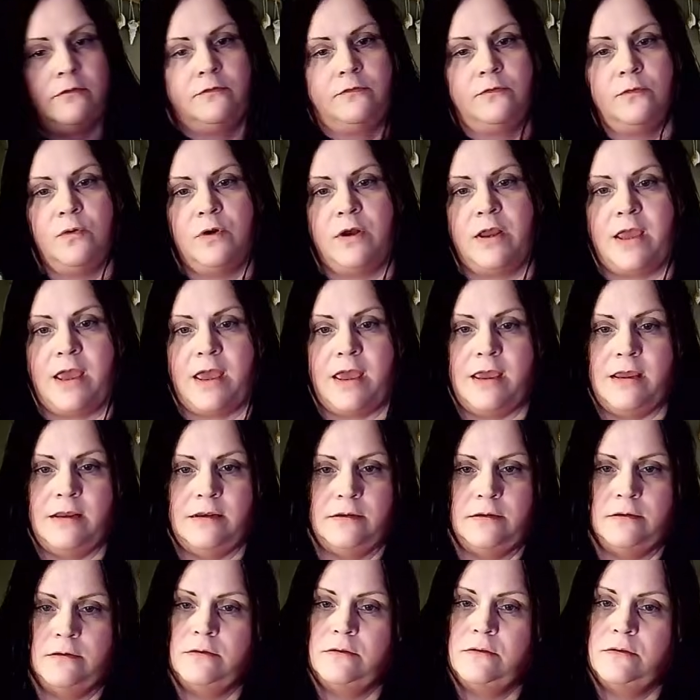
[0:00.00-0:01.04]
48
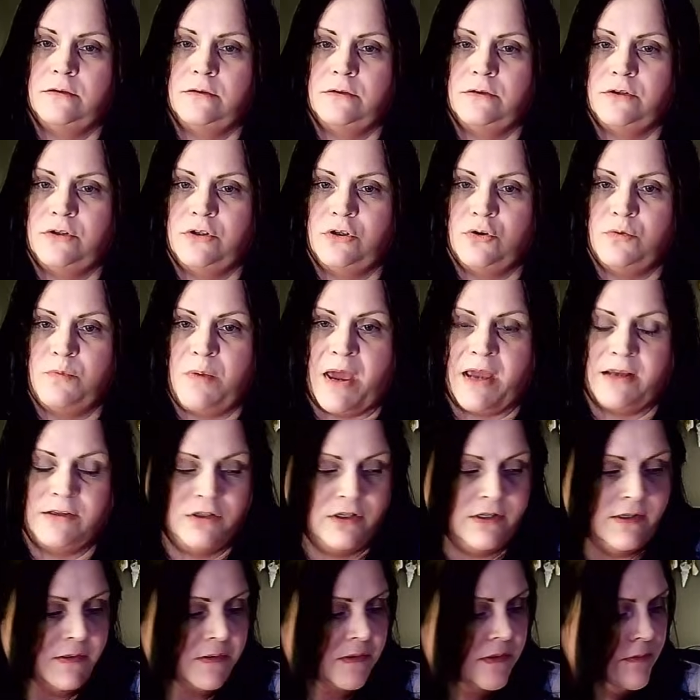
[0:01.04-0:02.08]
2
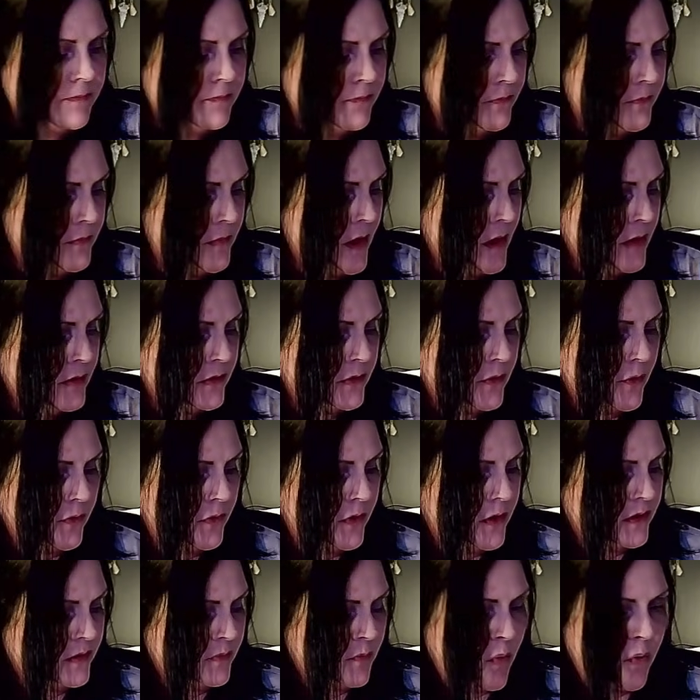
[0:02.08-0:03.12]
patches. So at
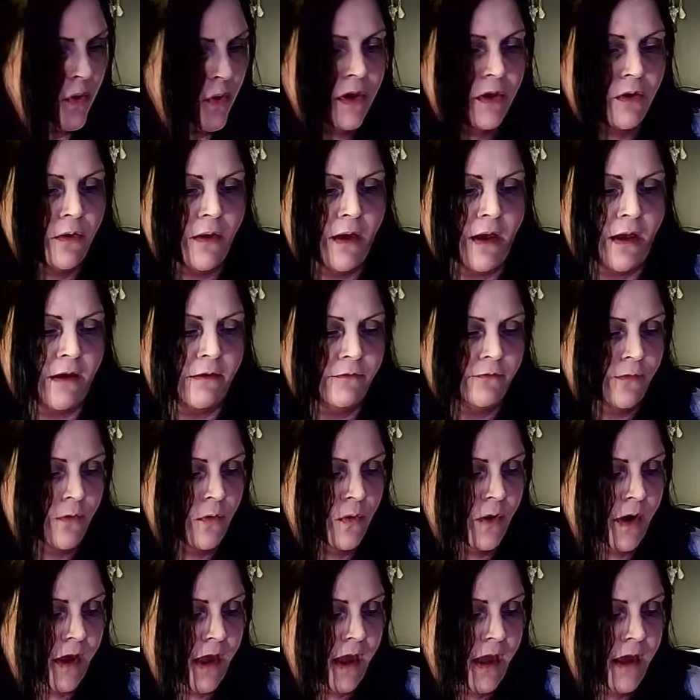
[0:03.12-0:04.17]
this point you'll have
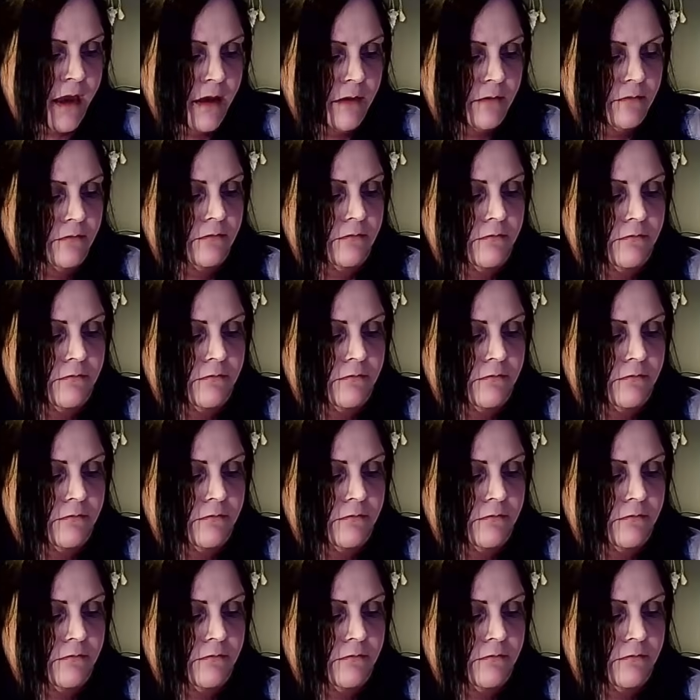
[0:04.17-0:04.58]
48